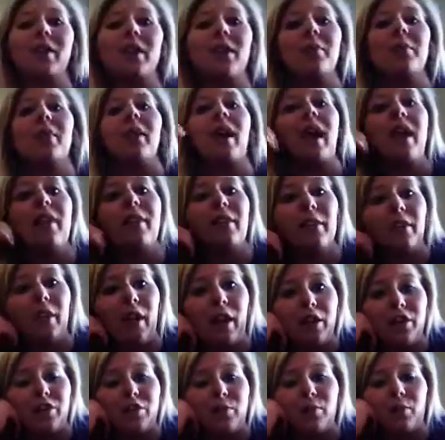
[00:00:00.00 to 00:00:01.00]
they were at in their
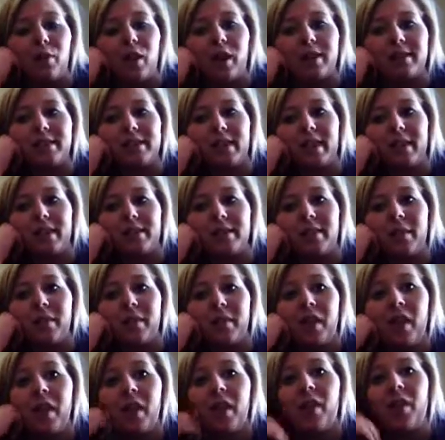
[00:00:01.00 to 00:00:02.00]
aging process,
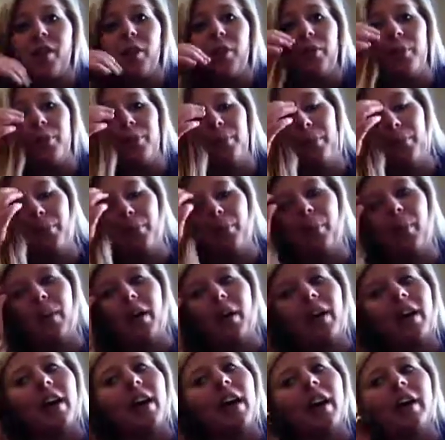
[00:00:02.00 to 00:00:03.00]

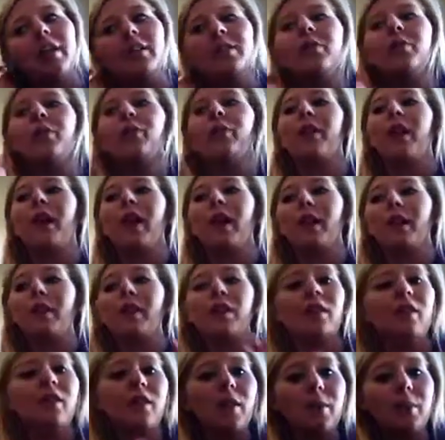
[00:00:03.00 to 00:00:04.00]
but I knew that
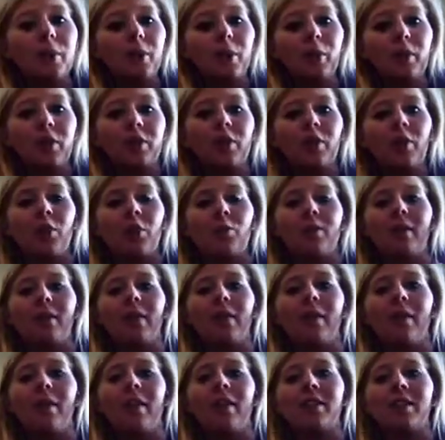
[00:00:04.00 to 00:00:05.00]
none of them were going to know
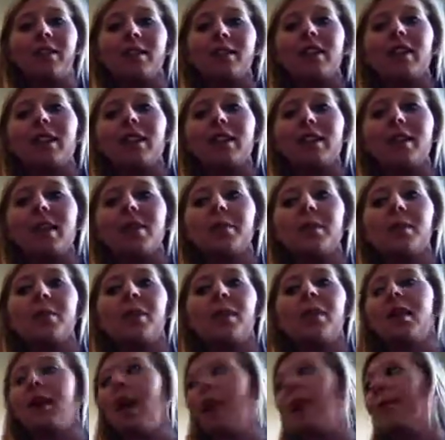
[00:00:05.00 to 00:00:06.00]
me. And the second time I
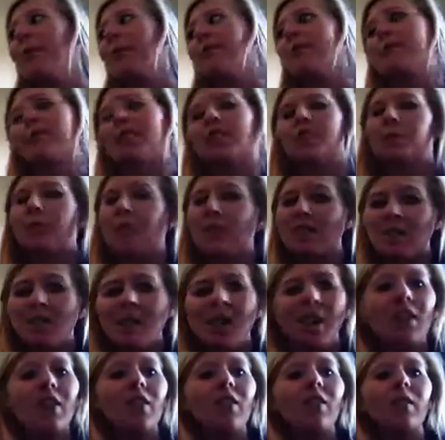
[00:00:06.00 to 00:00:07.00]
went, I wasn't expecting
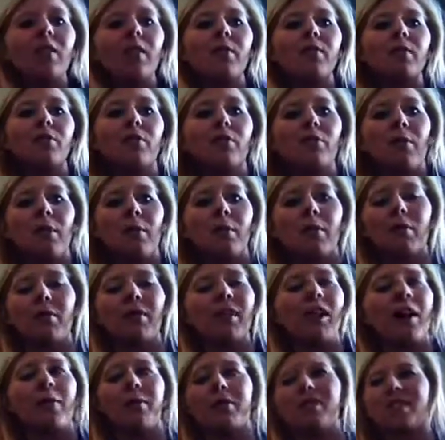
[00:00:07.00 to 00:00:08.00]
any of them to remember
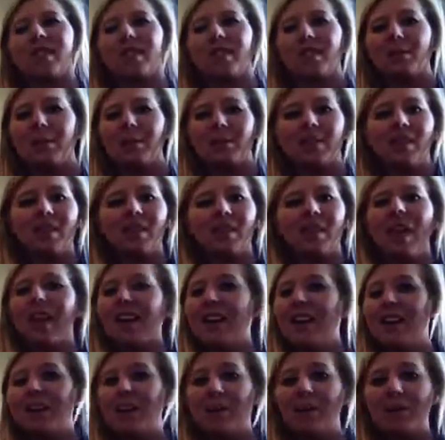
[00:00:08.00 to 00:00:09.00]
me. I wasn't expecting
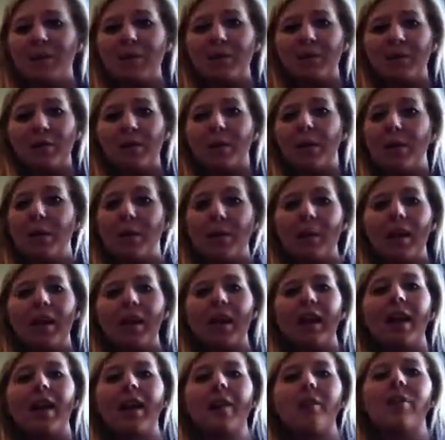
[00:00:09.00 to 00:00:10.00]
any of them to remember my
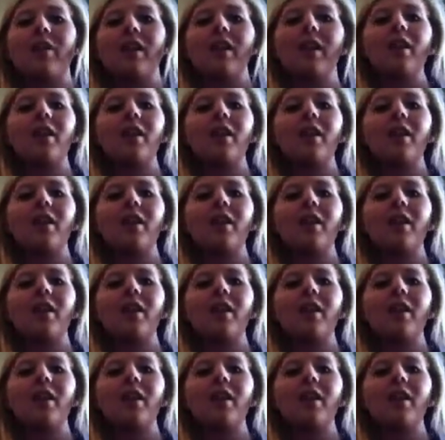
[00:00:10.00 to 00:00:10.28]
name,